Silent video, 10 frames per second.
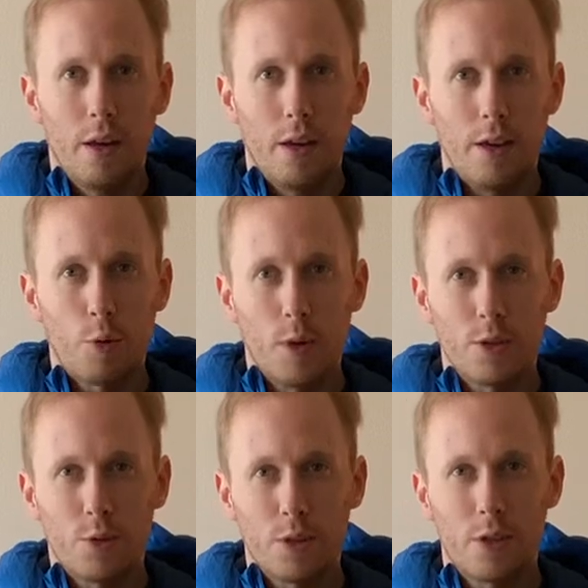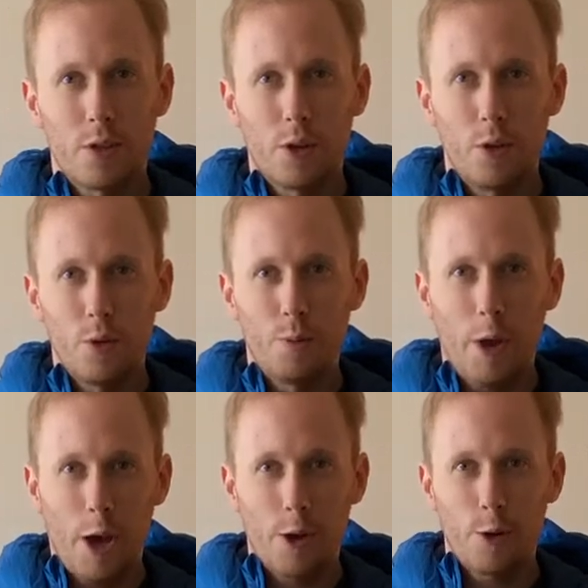Everyone, so this is the new
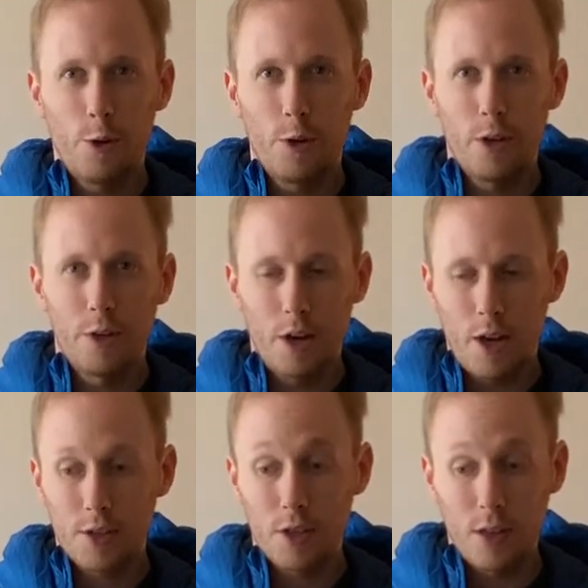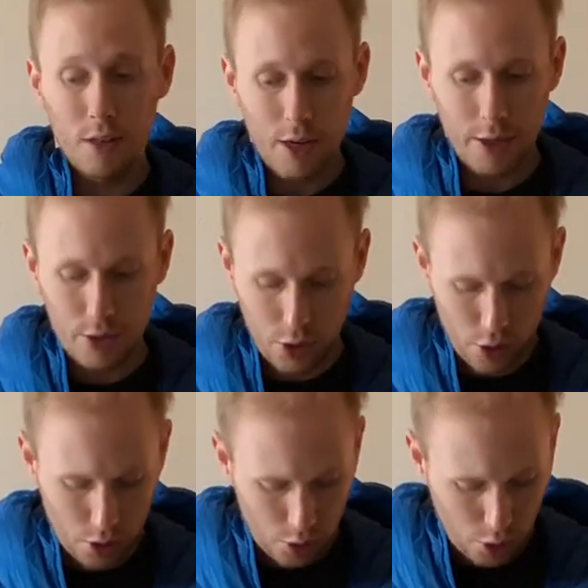Patagonia DOS Light
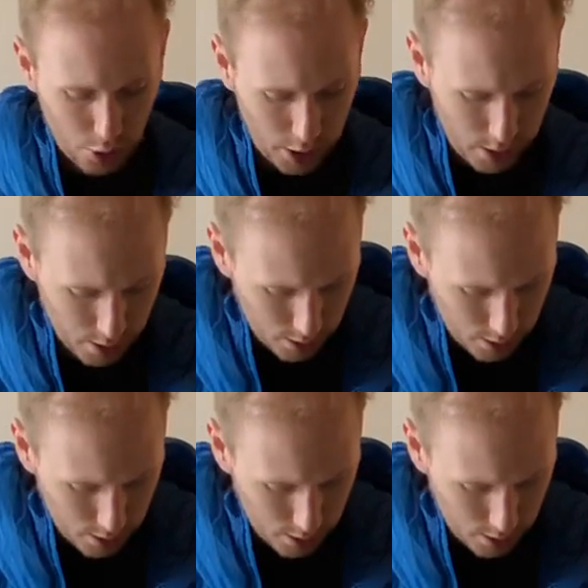hoodie.